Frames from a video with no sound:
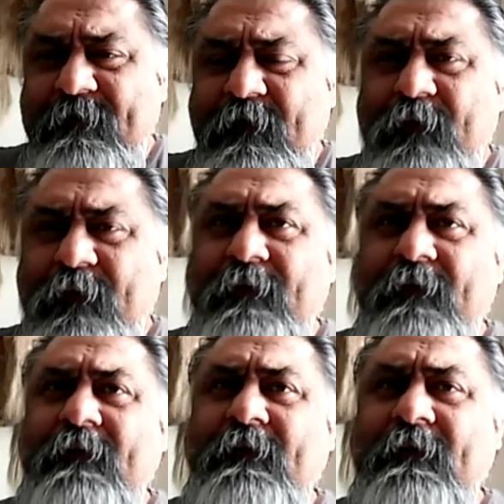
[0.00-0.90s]
the
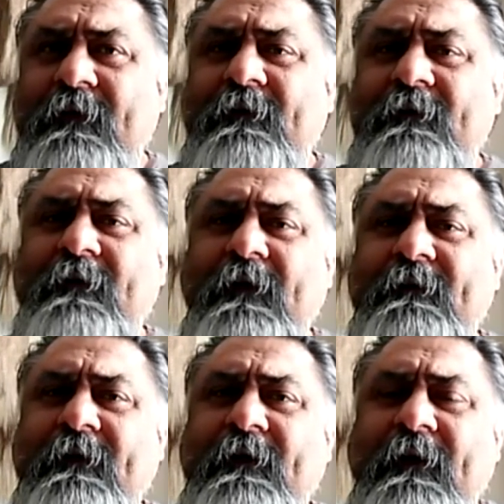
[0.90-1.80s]

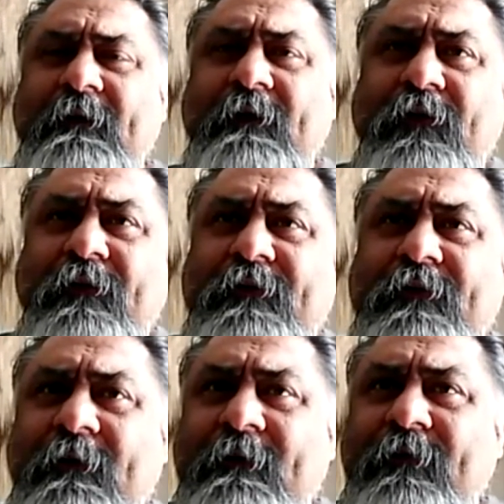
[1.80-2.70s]
integral, the
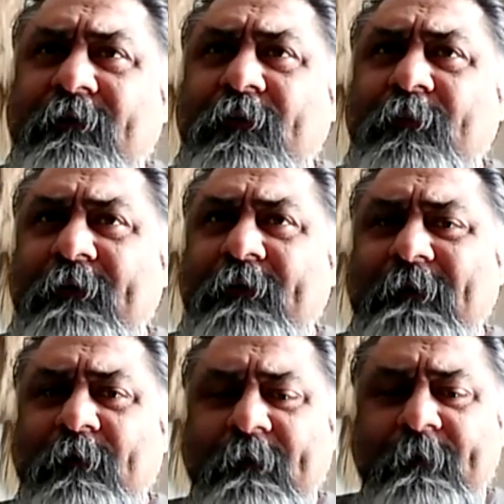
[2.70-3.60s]
unitard, if you want to put it
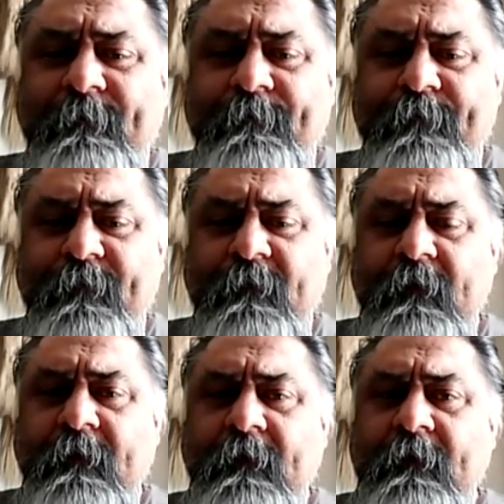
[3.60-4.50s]
that way.
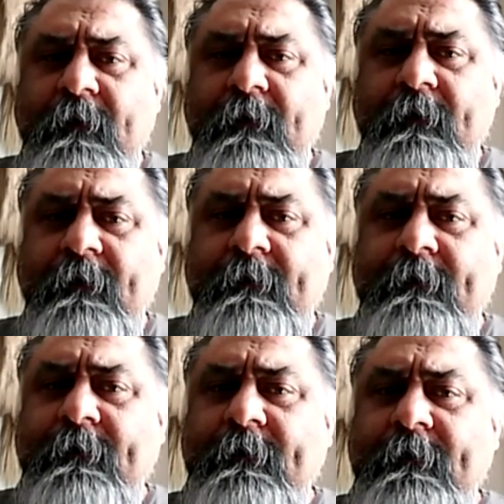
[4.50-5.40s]

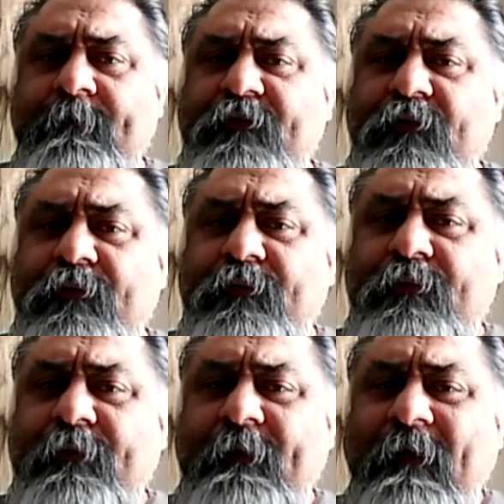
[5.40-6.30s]
And
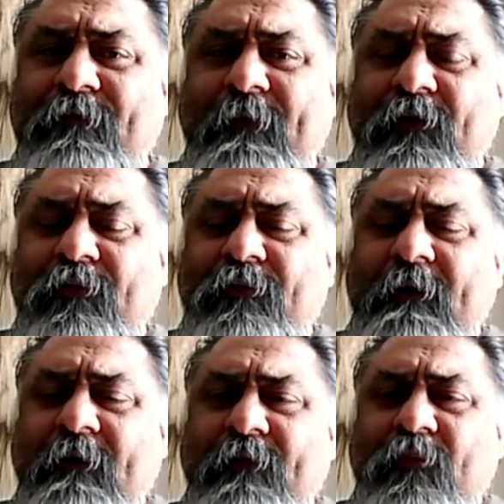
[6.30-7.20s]
so
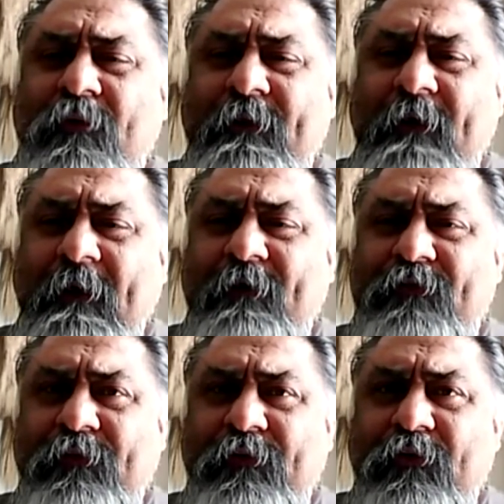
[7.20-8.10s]
everyone had
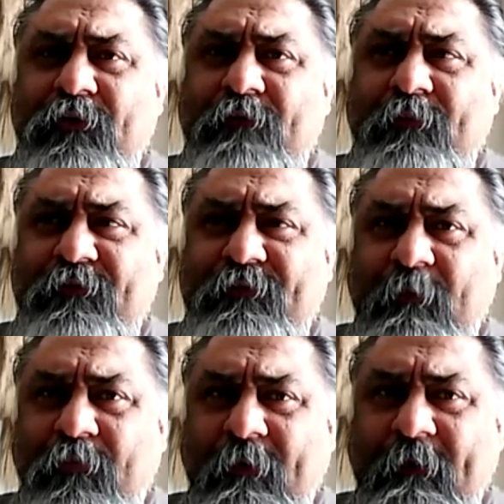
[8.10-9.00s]
its own uniform to
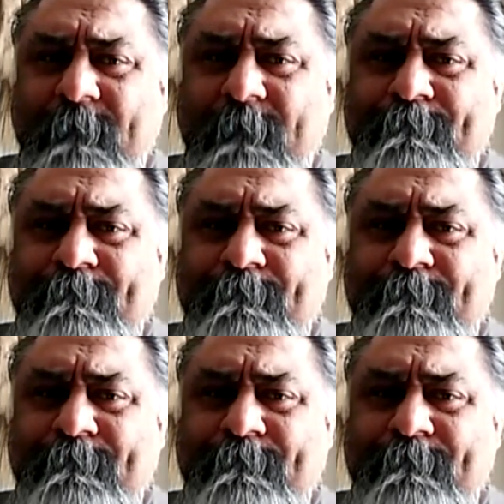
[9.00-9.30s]
separate it.